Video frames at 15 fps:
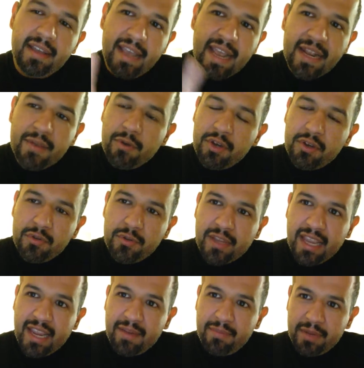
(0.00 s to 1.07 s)
anyone who
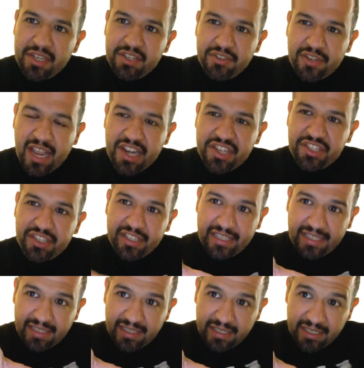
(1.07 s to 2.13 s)
came
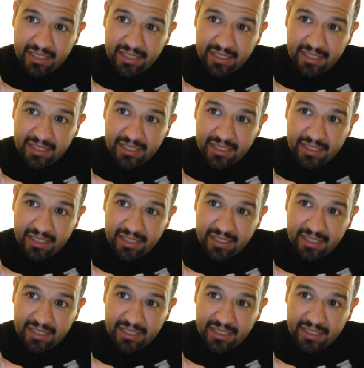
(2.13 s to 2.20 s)
internationally